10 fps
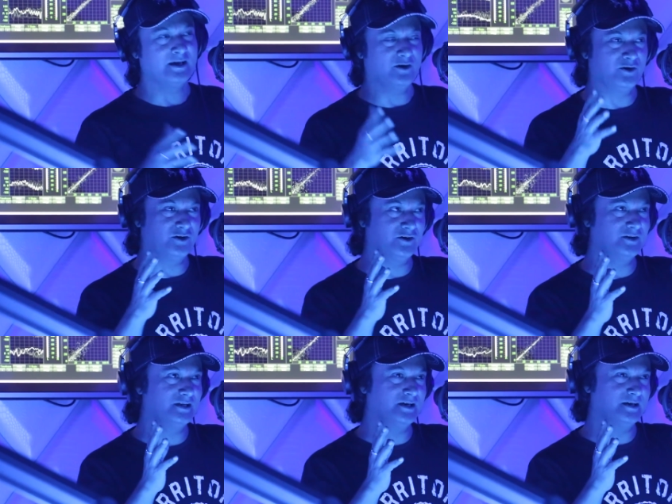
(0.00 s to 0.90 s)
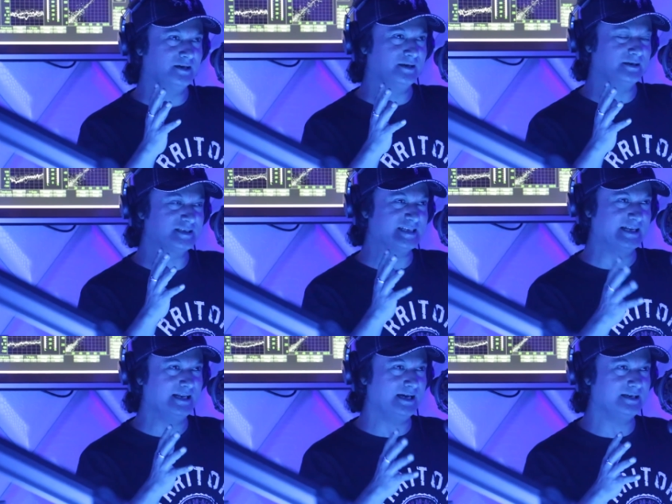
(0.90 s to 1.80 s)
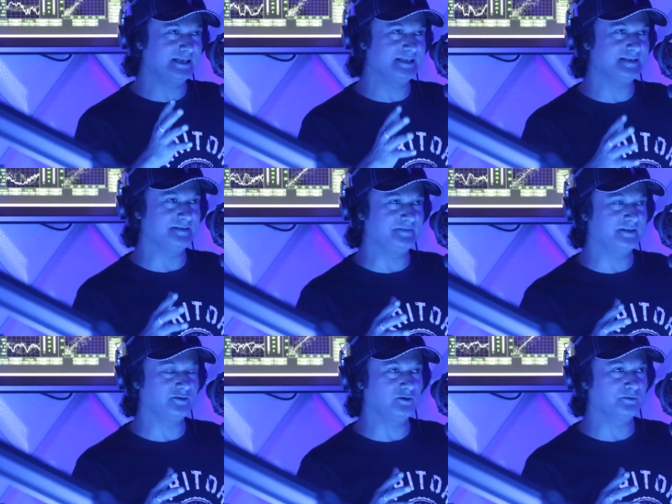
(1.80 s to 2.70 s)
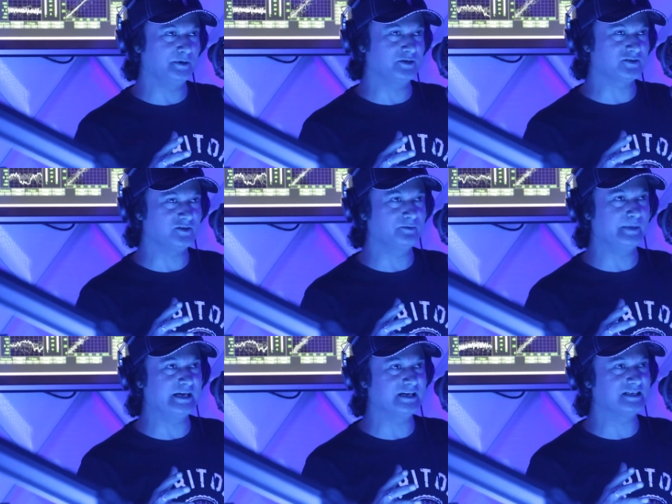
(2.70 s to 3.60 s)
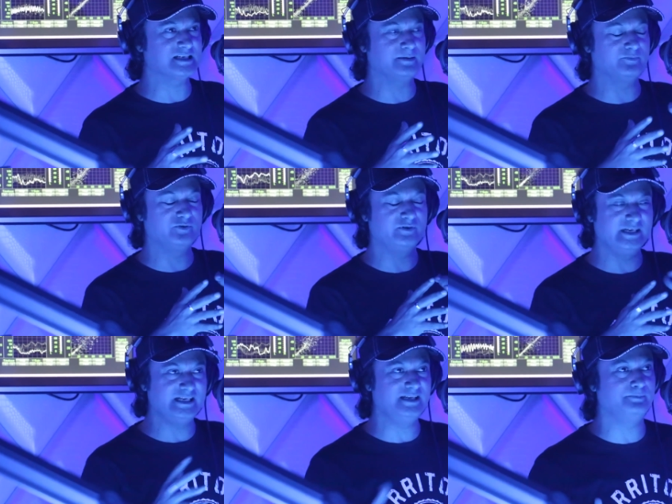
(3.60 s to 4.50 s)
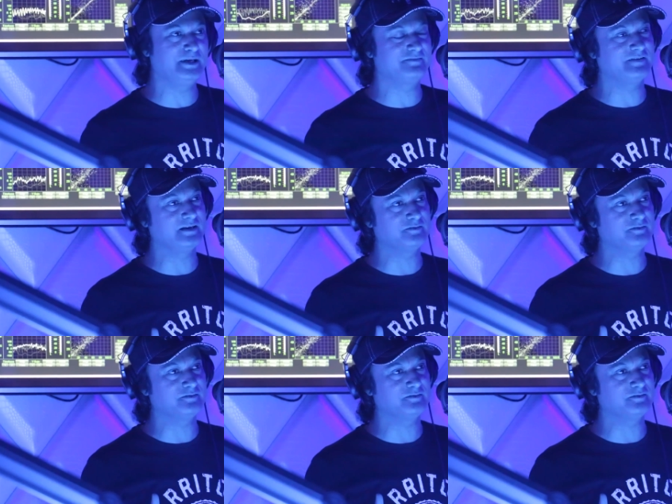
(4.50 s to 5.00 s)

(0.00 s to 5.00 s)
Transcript: On on uh, single artists, if I talk about songmakers, I'm really big fan of